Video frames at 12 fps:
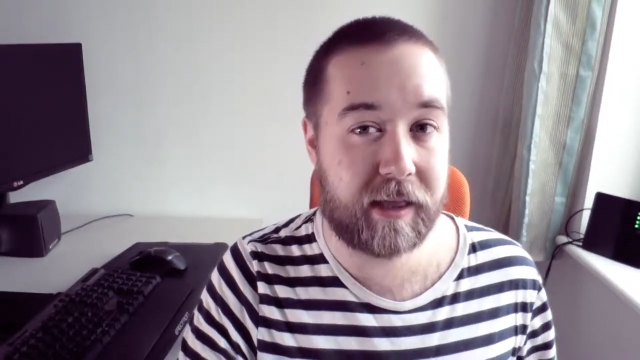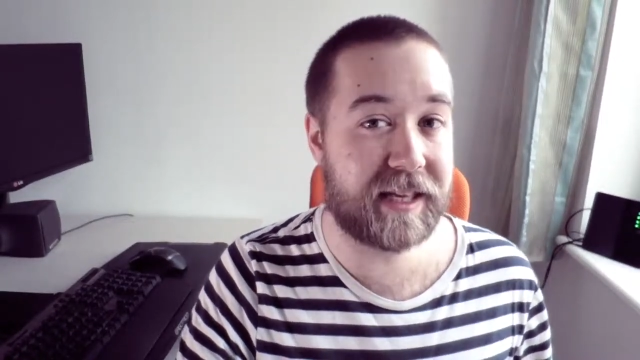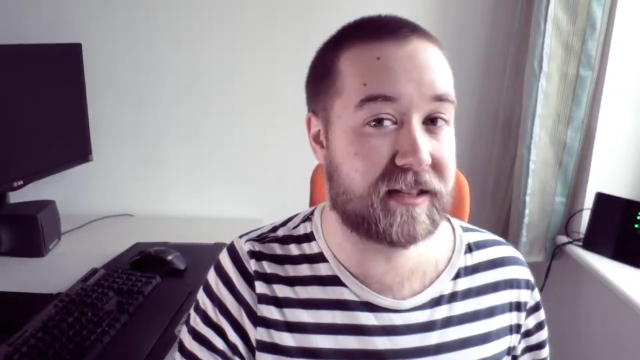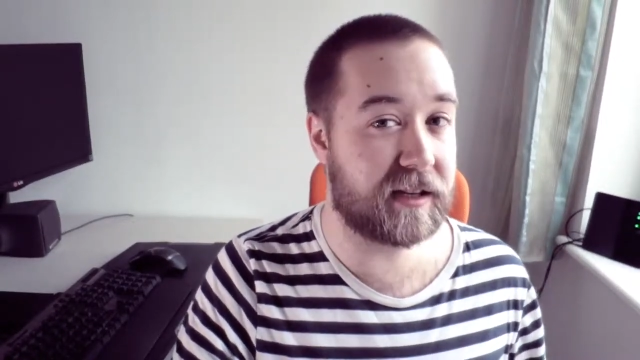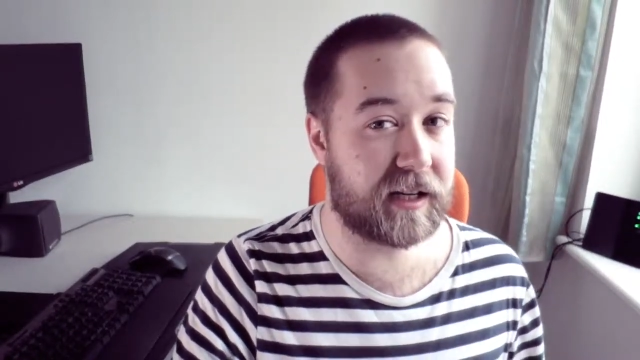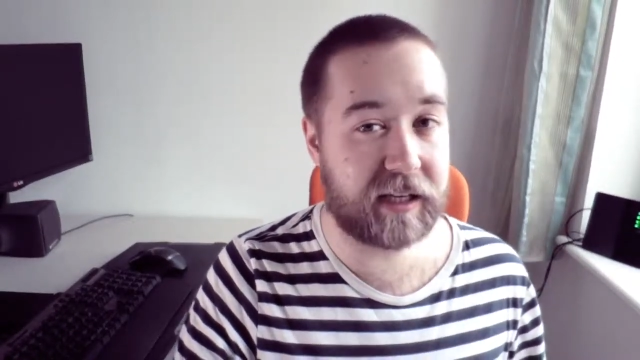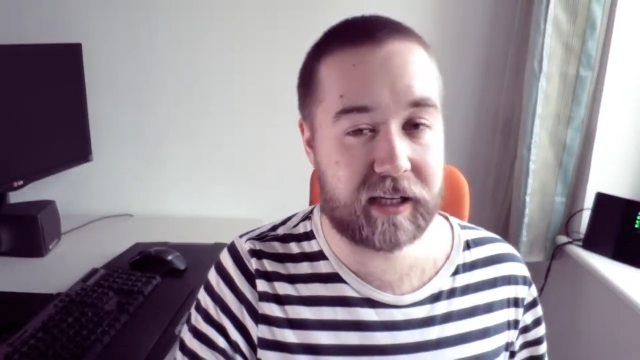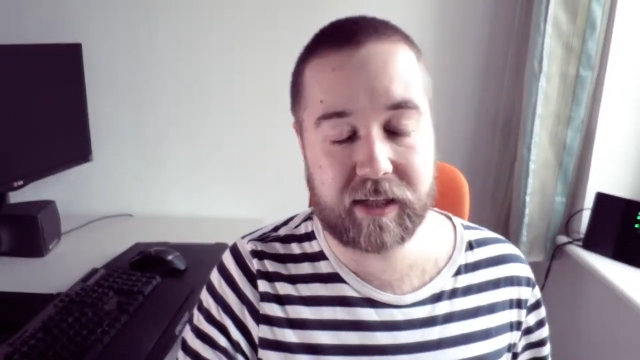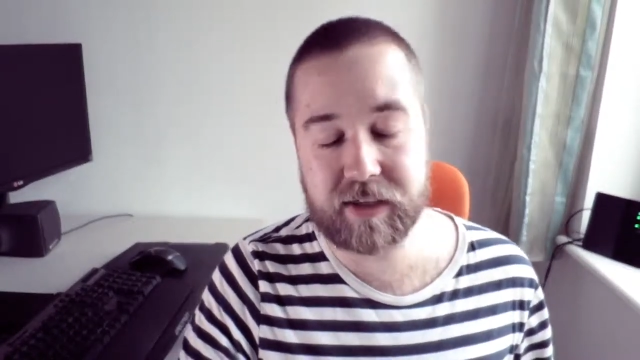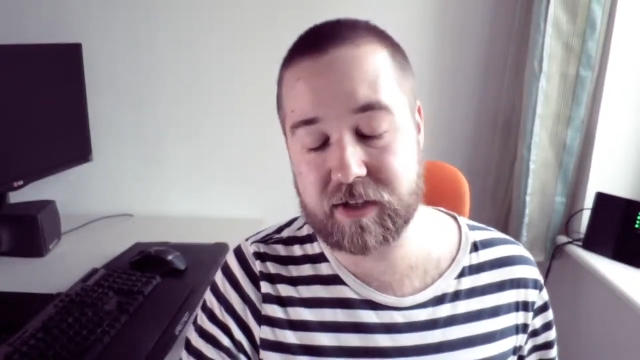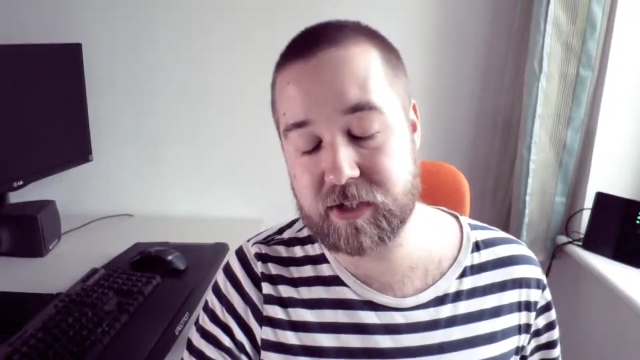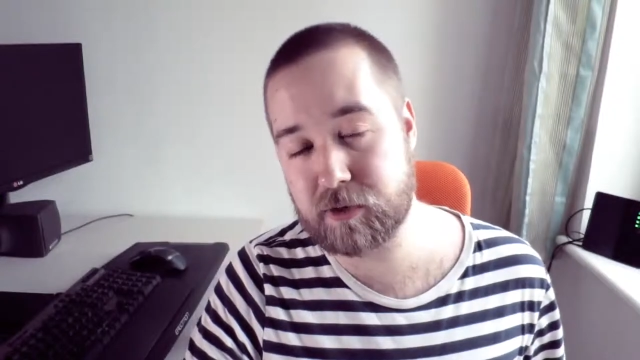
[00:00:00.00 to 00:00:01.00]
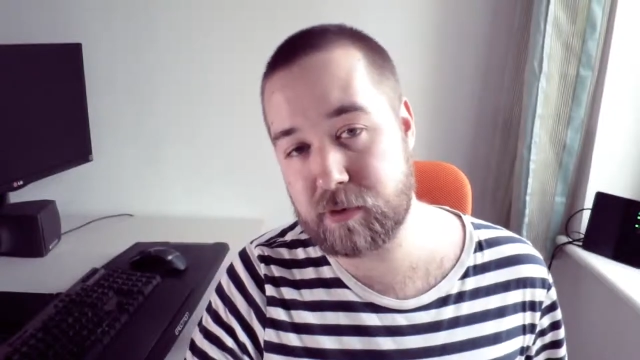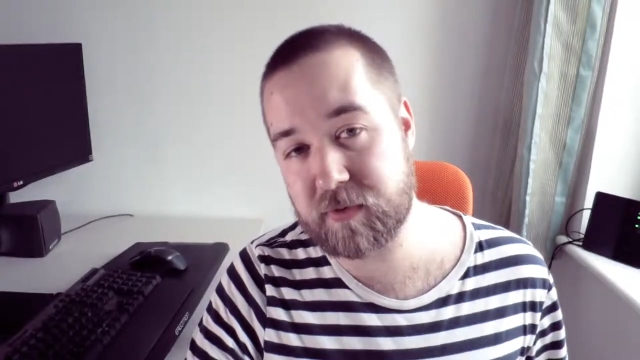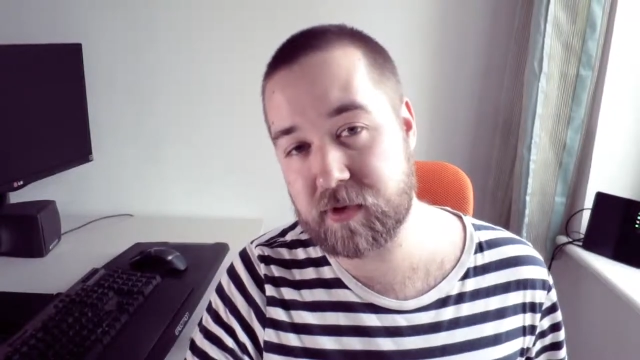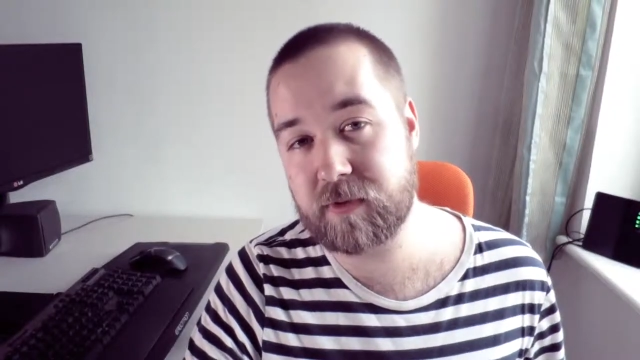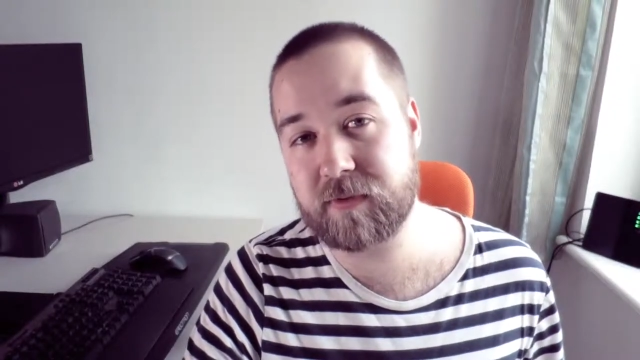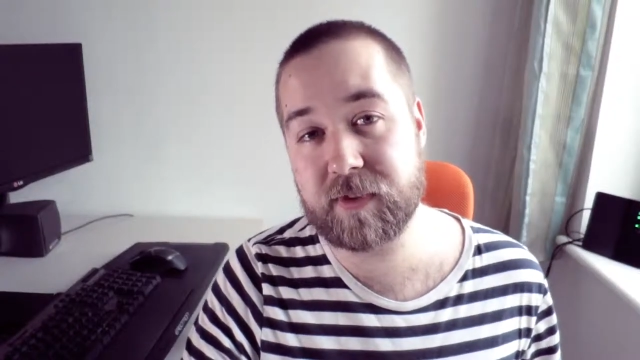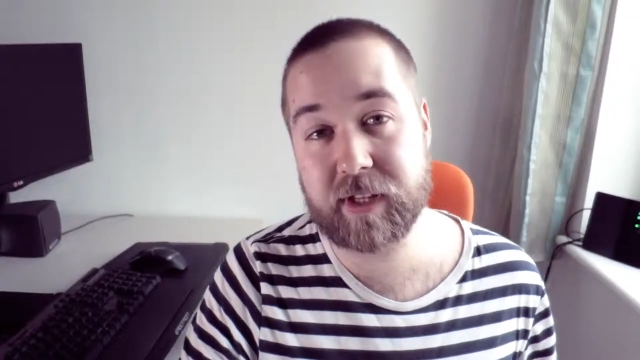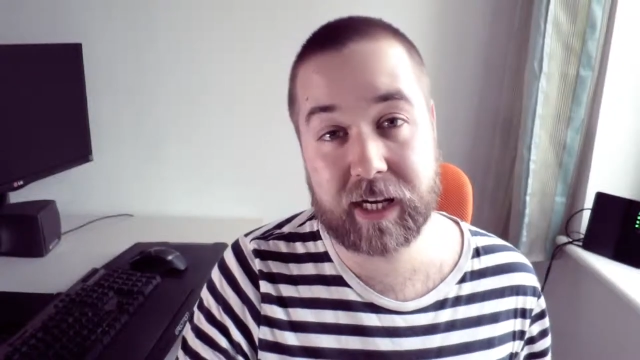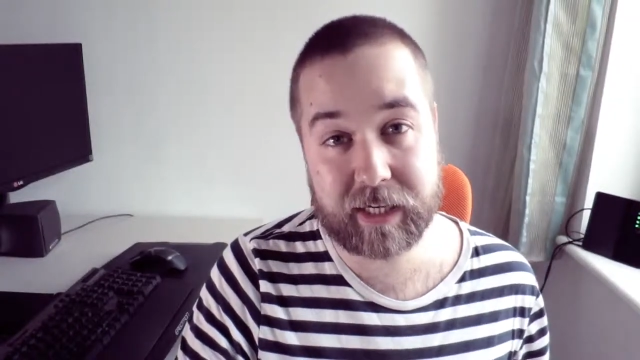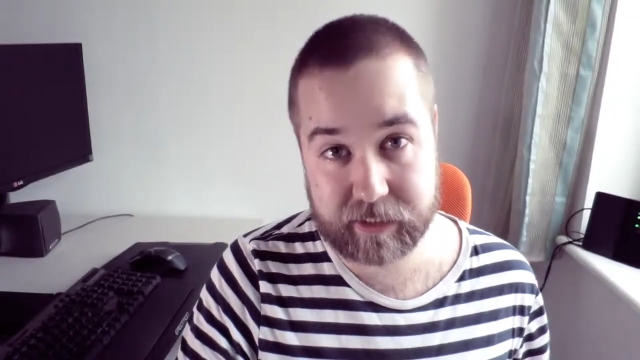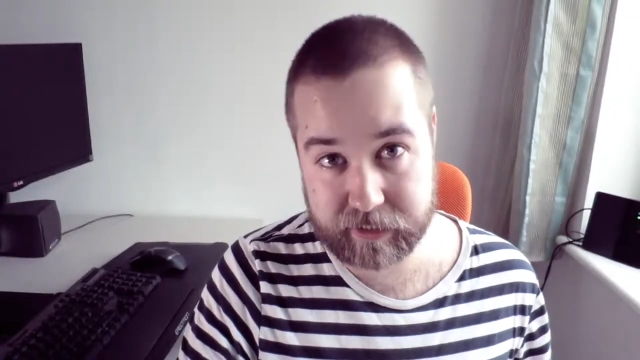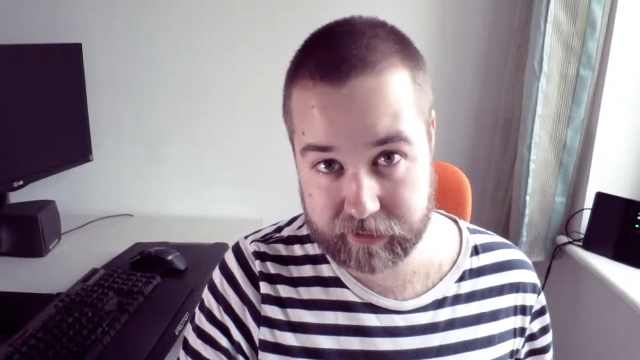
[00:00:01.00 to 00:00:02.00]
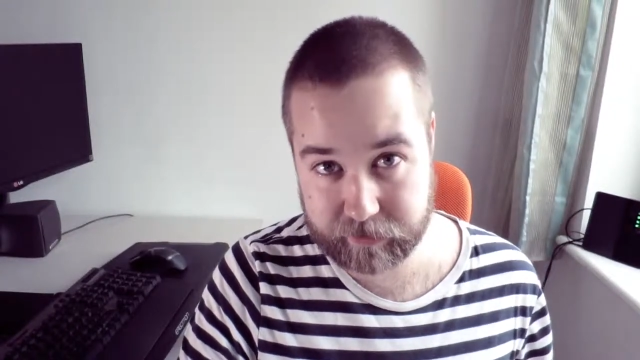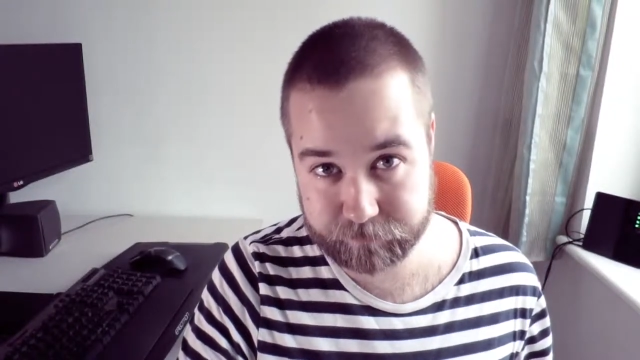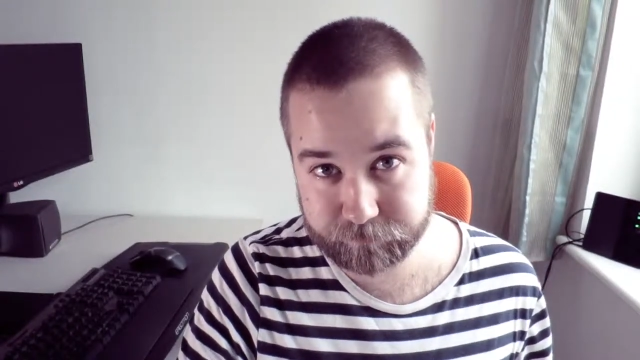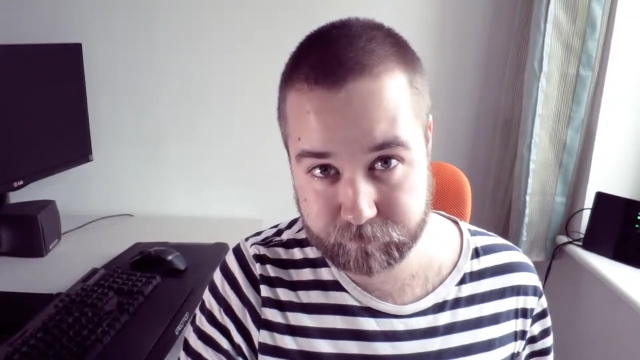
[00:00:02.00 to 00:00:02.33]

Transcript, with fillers: There's a link in the description for the lazy.